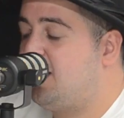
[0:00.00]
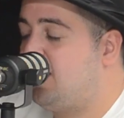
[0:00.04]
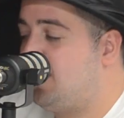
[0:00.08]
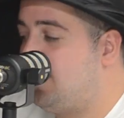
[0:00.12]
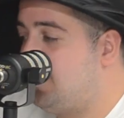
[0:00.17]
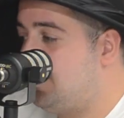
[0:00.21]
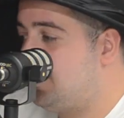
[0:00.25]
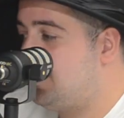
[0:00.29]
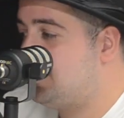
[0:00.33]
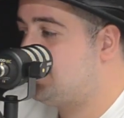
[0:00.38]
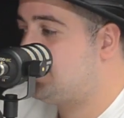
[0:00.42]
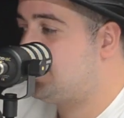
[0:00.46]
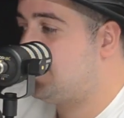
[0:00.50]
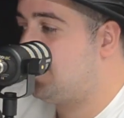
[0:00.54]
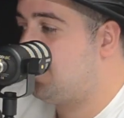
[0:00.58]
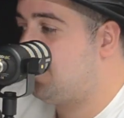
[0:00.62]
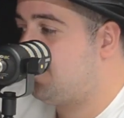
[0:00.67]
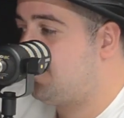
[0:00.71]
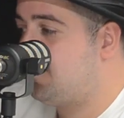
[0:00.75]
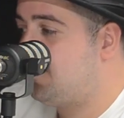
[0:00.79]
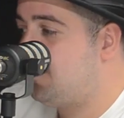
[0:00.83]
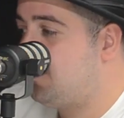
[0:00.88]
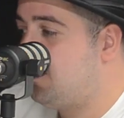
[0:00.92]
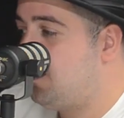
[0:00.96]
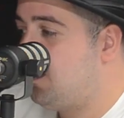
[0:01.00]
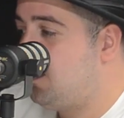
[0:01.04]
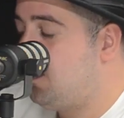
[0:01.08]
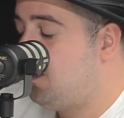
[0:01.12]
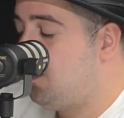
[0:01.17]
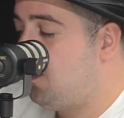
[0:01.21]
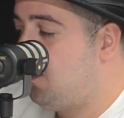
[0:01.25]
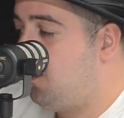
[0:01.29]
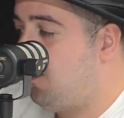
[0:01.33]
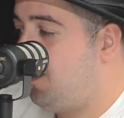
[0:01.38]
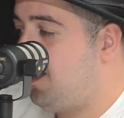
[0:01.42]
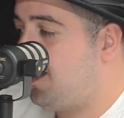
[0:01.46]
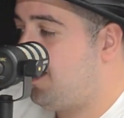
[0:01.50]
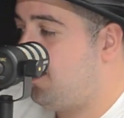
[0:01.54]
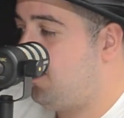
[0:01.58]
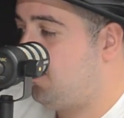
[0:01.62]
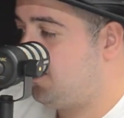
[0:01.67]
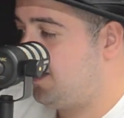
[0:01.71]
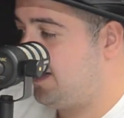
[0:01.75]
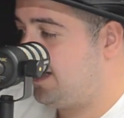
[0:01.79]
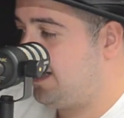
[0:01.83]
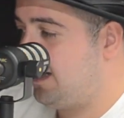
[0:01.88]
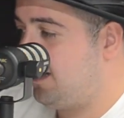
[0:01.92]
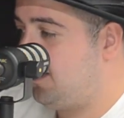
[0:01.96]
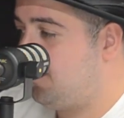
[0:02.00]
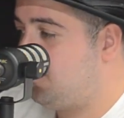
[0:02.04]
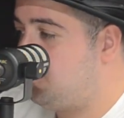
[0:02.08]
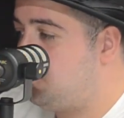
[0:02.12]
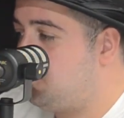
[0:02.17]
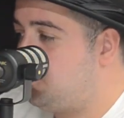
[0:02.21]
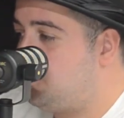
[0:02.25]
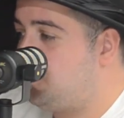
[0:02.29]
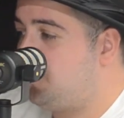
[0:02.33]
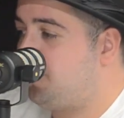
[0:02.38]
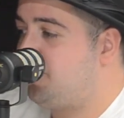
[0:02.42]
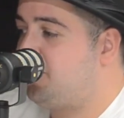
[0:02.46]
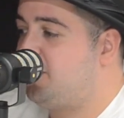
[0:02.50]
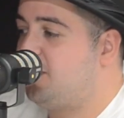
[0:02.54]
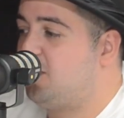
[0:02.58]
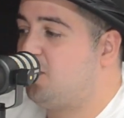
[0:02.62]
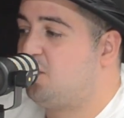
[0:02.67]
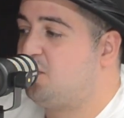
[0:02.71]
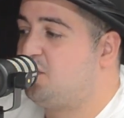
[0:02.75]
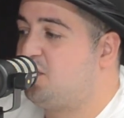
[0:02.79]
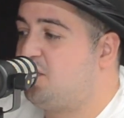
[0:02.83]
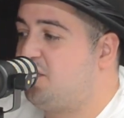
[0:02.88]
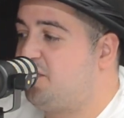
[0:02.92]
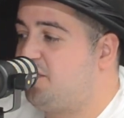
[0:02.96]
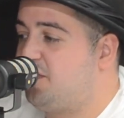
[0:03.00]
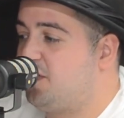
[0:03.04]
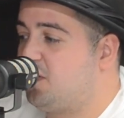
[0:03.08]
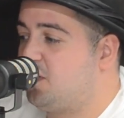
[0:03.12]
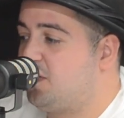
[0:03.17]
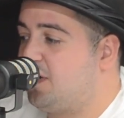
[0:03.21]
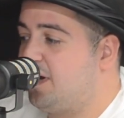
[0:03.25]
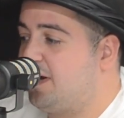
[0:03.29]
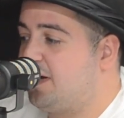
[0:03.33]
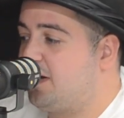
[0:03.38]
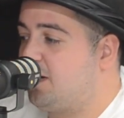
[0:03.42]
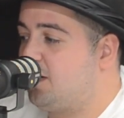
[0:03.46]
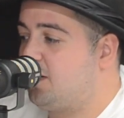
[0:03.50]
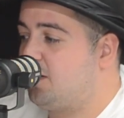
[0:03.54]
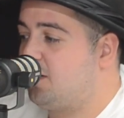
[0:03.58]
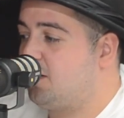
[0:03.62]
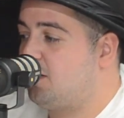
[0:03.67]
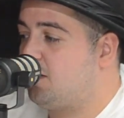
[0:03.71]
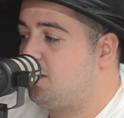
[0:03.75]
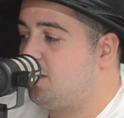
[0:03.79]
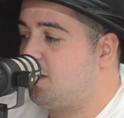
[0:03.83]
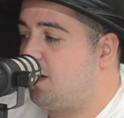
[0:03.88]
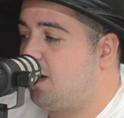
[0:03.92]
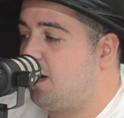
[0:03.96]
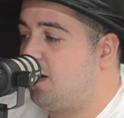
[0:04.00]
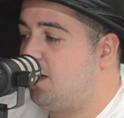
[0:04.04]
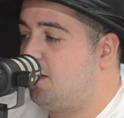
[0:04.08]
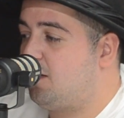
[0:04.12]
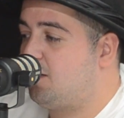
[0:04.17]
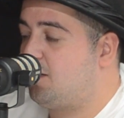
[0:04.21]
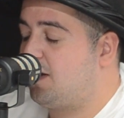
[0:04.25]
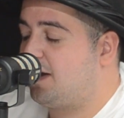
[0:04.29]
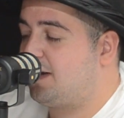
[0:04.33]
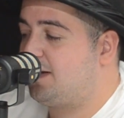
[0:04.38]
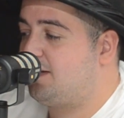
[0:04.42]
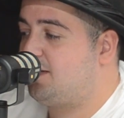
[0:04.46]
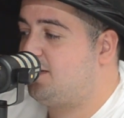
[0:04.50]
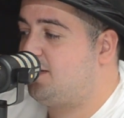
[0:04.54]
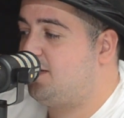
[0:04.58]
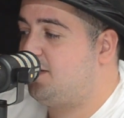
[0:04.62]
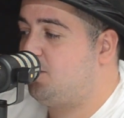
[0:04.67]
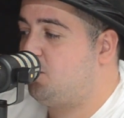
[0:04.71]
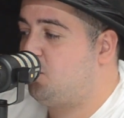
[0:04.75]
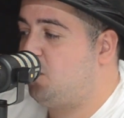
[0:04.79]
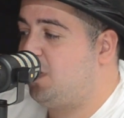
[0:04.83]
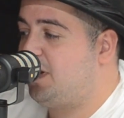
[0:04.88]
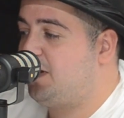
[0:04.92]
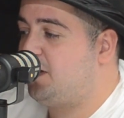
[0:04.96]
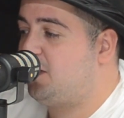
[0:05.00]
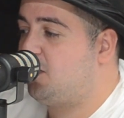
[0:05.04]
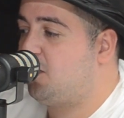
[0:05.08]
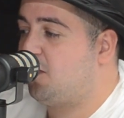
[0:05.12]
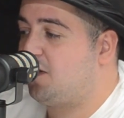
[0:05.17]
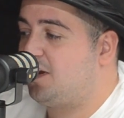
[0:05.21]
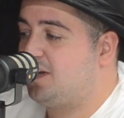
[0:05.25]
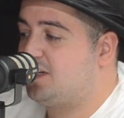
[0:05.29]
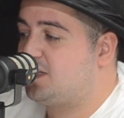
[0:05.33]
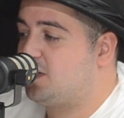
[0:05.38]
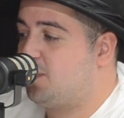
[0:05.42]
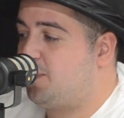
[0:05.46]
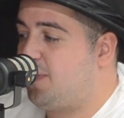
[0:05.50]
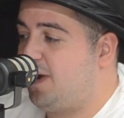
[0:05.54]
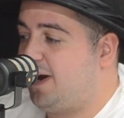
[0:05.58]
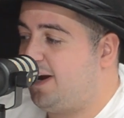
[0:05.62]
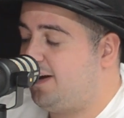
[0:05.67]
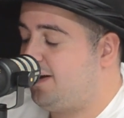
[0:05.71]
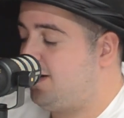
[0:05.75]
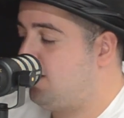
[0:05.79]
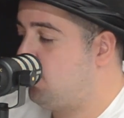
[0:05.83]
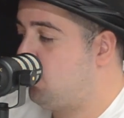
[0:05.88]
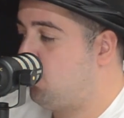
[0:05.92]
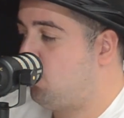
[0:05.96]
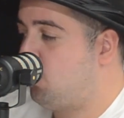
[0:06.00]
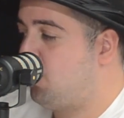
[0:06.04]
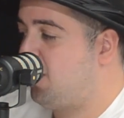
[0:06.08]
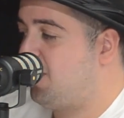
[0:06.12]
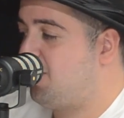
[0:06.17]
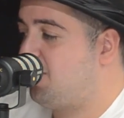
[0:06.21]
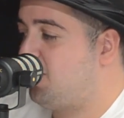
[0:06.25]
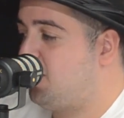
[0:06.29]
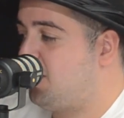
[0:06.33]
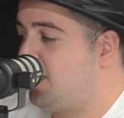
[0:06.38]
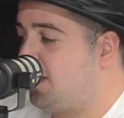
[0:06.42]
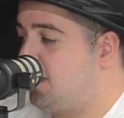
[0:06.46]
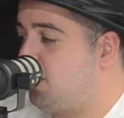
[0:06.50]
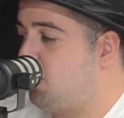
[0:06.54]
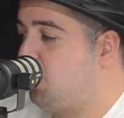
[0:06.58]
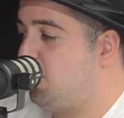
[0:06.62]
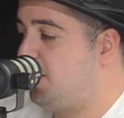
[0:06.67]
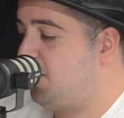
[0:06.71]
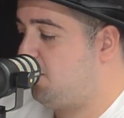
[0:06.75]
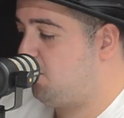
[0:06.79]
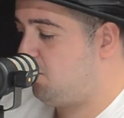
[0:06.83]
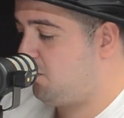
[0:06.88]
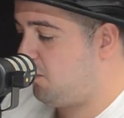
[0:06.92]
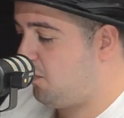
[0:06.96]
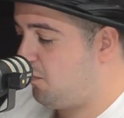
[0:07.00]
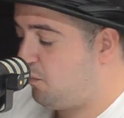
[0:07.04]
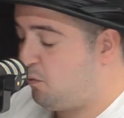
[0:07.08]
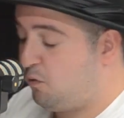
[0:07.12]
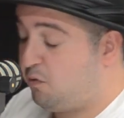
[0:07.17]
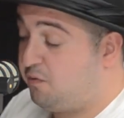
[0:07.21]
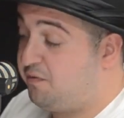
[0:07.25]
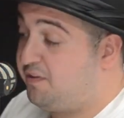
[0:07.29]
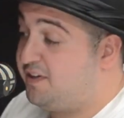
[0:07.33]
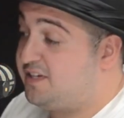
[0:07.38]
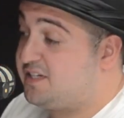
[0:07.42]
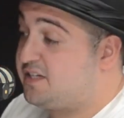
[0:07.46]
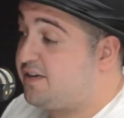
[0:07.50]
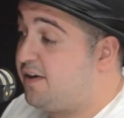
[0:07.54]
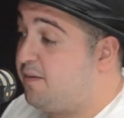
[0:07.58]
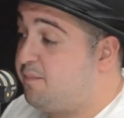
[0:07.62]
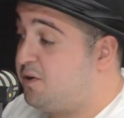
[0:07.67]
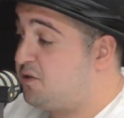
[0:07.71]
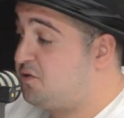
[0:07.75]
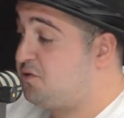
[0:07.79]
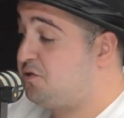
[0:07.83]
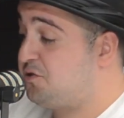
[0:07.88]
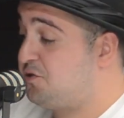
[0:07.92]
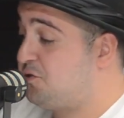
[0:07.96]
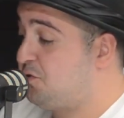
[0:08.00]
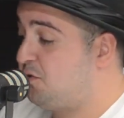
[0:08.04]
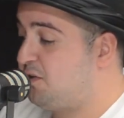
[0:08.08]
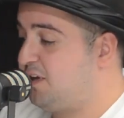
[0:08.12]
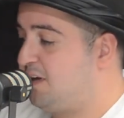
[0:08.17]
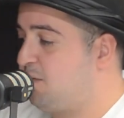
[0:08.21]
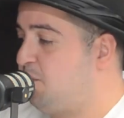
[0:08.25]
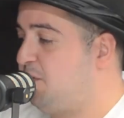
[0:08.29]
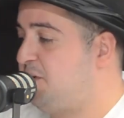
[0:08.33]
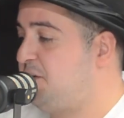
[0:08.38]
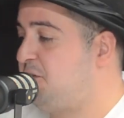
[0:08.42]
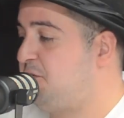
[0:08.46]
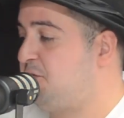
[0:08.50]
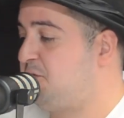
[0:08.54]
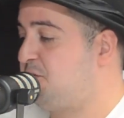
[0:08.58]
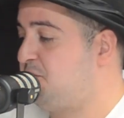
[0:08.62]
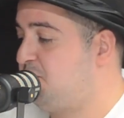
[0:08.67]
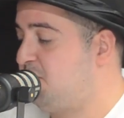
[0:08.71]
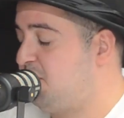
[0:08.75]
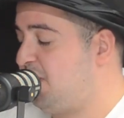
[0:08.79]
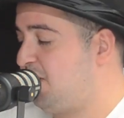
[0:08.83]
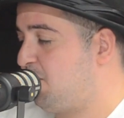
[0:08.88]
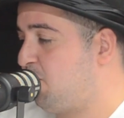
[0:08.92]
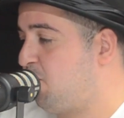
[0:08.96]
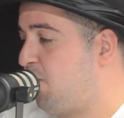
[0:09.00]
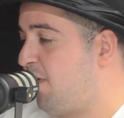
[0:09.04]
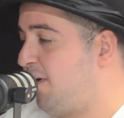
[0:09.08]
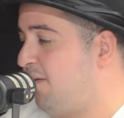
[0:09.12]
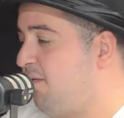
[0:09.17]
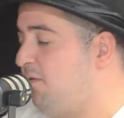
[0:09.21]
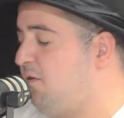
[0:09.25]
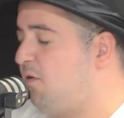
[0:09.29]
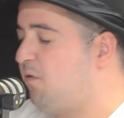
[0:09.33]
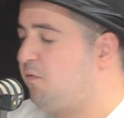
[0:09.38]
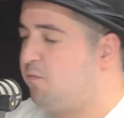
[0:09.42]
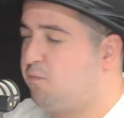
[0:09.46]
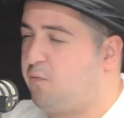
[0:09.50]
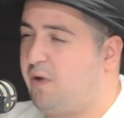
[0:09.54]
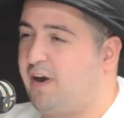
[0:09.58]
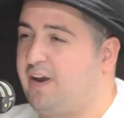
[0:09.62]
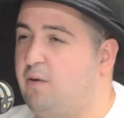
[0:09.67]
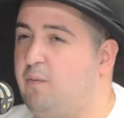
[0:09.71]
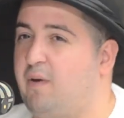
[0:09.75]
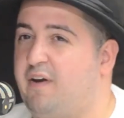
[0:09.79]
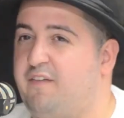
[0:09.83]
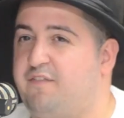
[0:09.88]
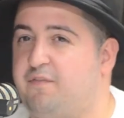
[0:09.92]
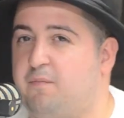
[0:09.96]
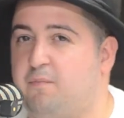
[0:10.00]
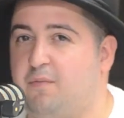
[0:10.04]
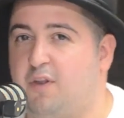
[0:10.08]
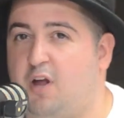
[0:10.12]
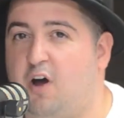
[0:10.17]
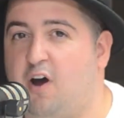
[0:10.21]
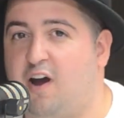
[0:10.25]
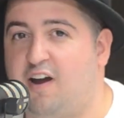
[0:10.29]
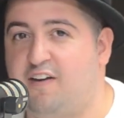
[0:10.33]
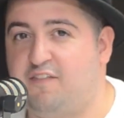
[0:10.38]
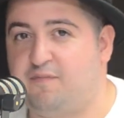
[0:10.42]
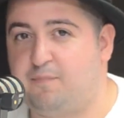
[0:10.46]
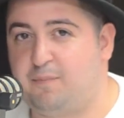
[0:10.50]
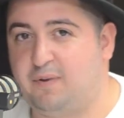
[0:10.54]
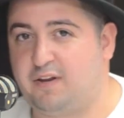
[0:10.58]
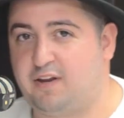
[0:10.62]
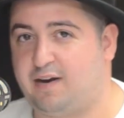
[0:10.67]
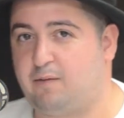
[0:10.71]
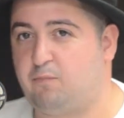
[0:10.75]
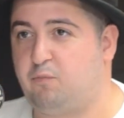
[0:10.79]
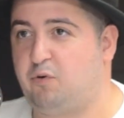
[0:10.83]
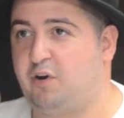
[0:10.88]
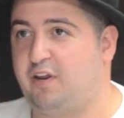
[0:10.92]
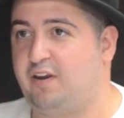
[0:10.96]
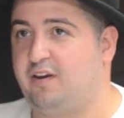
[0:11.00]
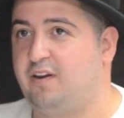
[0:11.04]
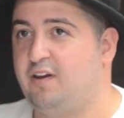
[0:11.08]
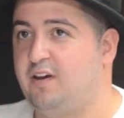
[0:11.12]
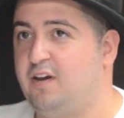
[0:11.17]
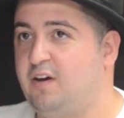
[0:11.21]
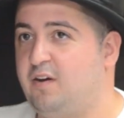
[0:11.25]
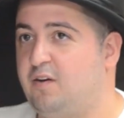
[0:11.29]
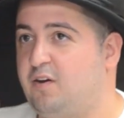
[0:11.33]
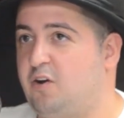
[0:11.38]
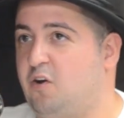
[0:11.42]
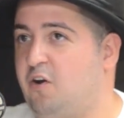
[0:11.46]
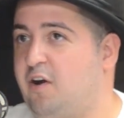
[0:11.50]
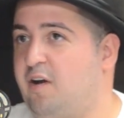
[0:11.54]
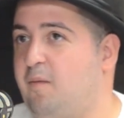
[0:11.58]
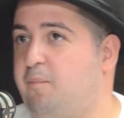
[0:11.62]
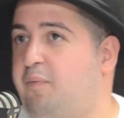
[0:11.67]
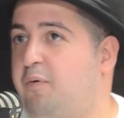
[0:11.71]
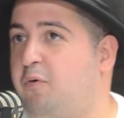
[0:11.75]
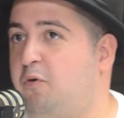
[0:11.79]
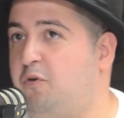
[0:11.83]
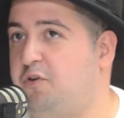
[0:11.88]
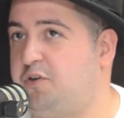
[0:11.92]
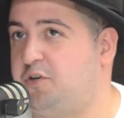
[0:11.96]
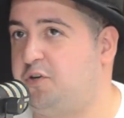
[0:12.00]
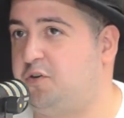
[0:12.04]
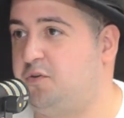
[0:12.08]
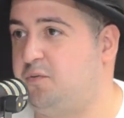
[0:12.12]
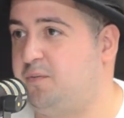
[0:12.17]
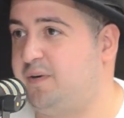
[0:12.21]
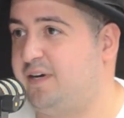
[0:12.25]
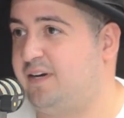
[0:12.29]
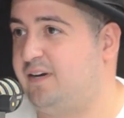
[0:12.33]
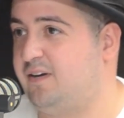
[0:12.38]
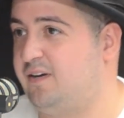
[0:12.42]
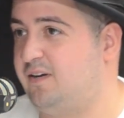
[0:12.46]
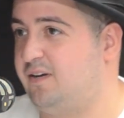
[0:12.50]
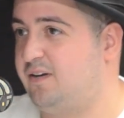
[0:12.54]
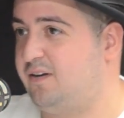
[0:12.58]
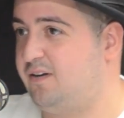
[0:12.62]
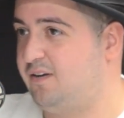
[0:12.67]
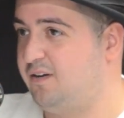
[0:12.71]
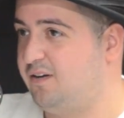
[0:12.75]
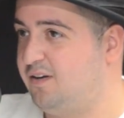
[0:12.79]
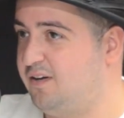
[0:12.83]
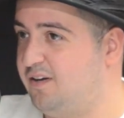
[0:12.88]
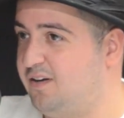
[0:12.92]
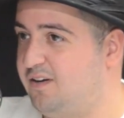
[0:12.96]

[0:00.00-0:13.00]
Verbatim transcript: So is it? I don't know. Like, do you feel like when you got into painting or whatever? Like this I'm not too sure. Like were you like not running away from life, but like would it kind of put you in a